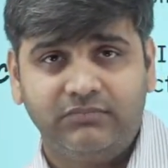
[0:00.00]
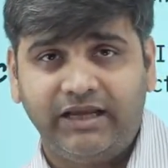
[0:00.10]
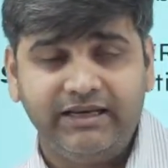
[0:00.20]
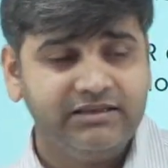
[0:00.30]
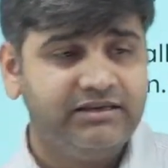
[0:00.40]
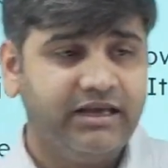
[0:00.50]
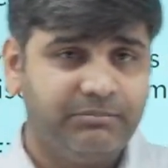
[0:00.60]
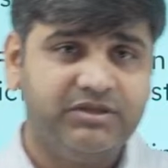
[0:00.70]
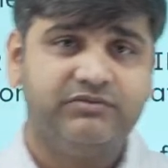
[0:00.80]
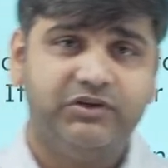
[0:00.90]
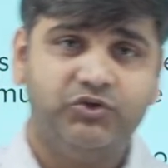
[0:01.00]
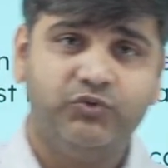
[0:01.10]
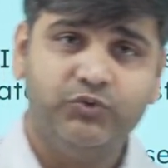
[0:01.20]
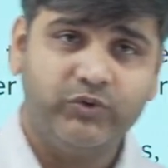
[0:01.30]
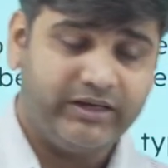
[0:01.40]
Anything happens with you,
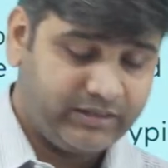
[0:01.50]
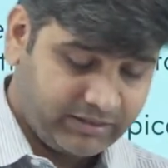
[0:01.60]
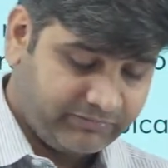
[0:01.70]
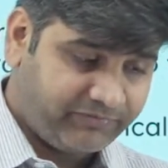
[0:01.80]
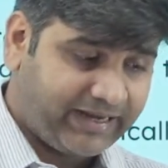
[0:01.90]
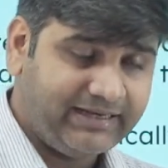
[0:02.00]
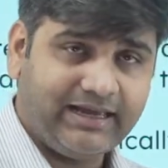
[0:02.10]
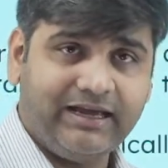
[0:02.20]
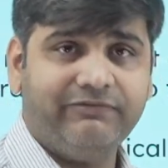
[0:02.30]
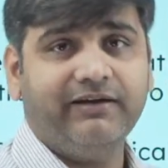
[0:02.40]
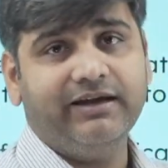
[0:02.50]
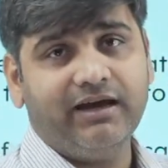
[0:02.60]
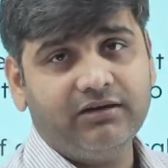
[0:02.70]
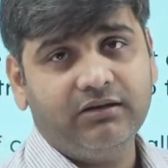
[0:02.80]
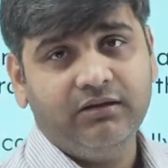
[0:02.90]
you can file a
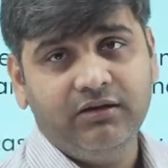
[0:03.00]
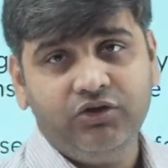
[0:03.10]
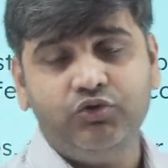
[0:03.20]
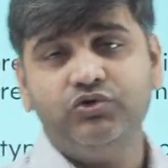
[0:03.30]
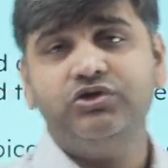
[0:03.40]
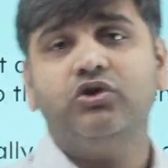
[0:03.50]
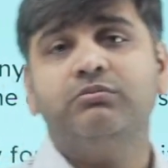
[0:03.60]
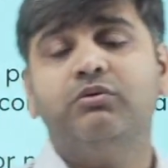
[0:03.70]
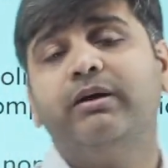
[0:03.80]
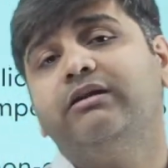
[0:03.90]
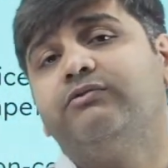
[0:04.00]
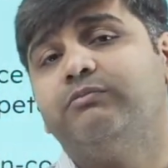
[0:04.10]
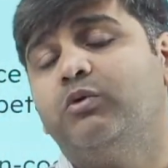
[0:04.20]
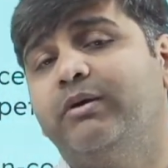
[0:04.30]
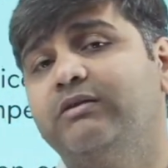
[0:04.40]
FIR using your
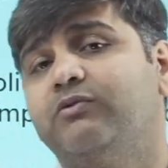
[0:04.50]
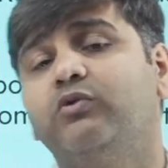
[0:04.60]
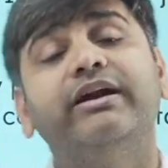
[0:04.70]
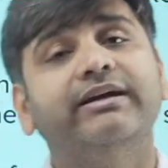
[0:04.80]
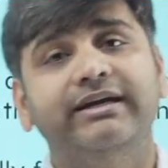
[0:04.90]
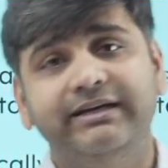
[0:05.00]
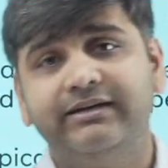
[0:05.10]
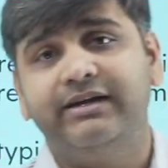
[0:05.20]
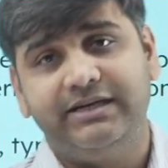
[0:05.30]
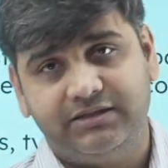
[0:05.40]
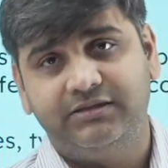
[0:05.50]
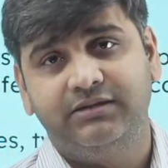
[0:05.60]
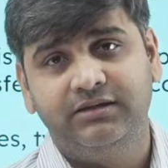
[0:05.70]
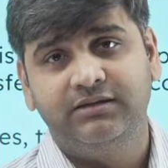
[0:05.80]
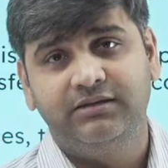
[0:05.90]
mobile phone and internet,
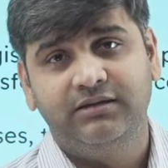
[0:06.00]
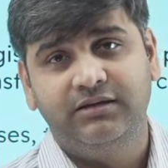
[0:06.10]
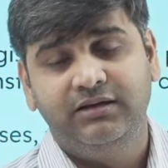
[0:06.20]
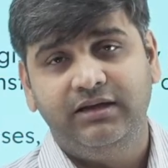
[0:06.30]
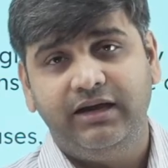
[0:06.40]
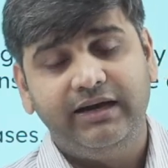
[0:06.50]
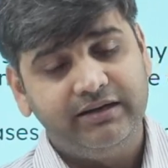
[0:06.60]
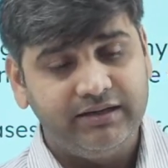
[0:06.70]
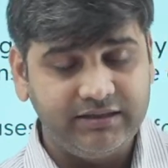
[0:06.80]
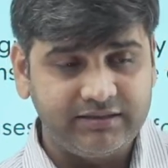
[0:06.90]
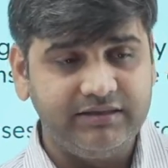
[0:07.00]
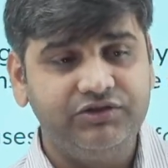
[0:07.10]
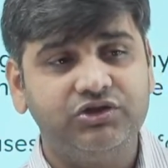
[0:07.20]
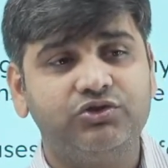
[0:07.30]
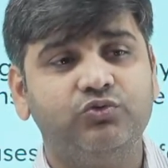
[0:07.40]
and it
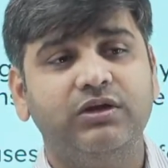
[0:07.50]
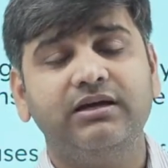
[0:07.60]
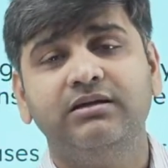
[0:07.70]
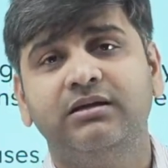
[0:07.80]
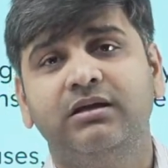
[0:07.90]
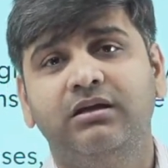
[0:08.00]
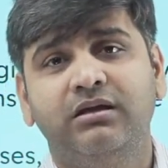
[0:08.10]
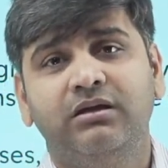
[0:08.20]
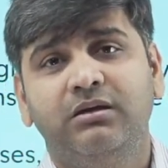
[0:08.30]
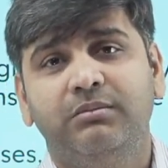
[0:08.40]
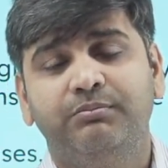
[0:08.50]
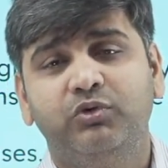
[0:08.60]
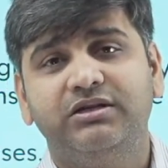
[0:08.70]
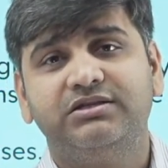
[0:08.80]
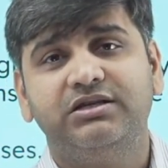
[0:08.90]
reaches to the
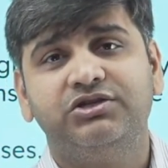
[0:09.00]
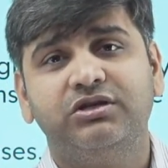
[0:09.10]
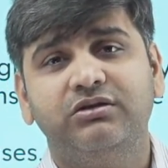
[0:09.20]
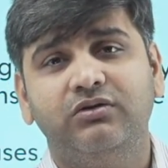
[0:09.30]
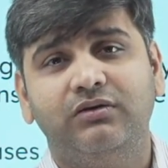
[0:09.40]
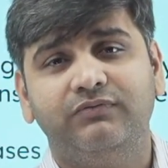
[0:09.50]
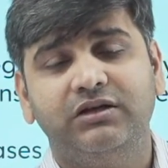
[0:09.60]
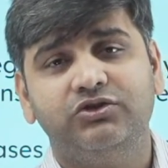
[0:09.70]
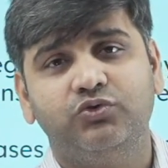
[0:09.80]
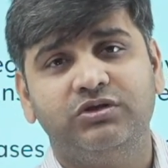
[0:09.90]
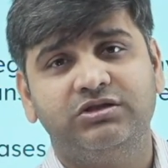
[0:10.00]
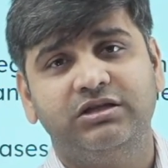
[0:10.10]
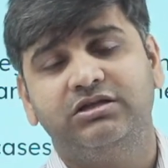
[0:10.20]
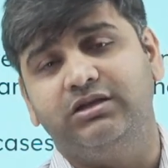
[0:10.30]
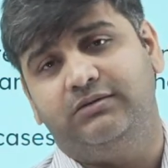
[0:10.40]
police station of the
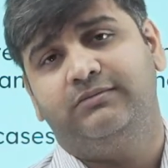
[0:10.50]
jurisdiction.